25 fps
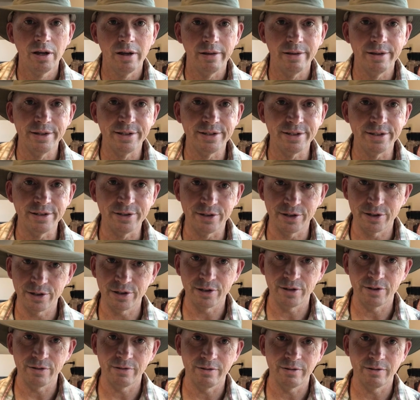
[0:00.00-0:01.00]
this is
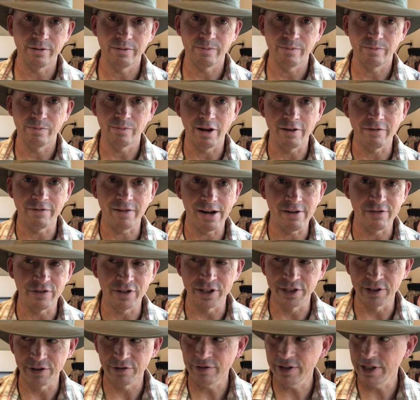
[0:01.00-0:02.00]
my
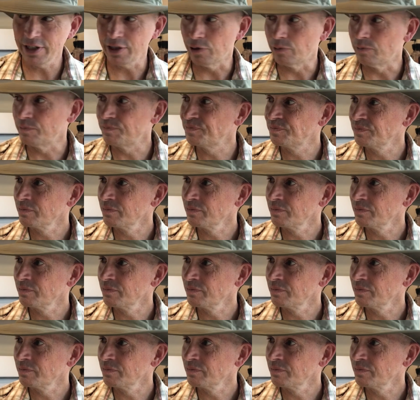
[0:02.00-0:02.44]
500th video.